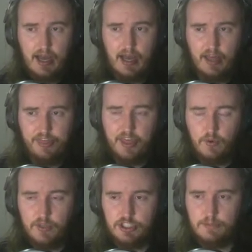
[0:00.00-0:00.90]
I
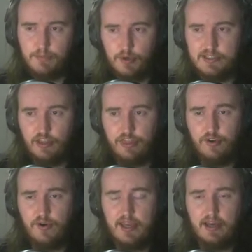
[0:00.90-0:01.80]
think Witch's Brew is a
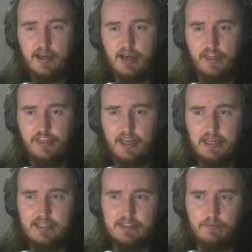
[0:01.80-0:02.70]
3. I
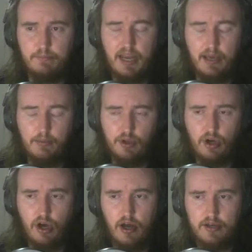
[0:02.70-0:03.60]
think it's a playable
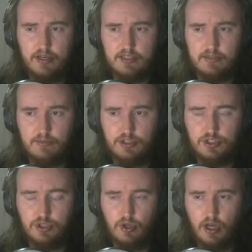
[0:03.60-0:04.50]
card in some
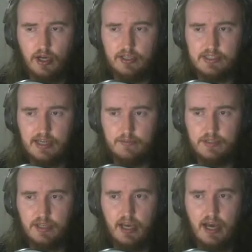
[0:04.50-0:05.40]
control
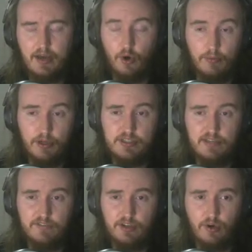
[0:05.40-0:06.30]
archetypes. I'd almost
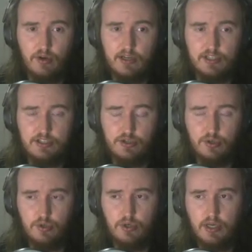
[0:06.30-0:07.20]
even call it a
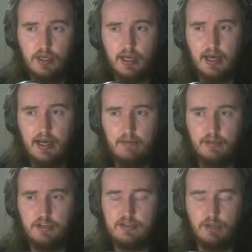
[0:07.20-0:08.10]
2
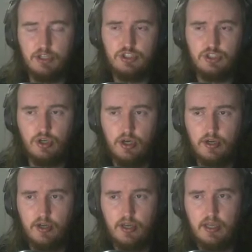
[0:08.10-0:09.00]
because I'm not
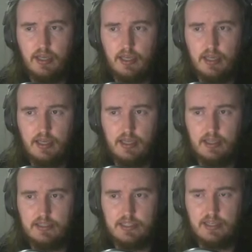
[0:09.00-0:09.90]
sure
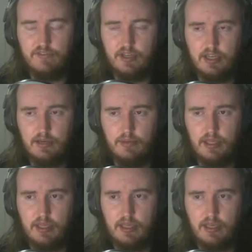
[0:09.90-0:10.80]
it's even going to
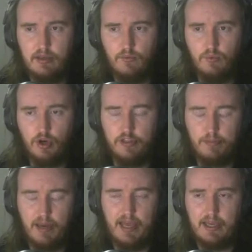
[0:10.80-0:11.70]
be
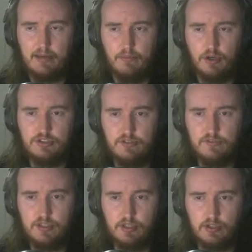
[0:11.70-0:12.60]
worth playing in most
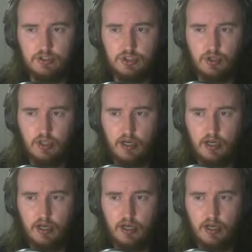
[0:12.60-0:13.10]
of the control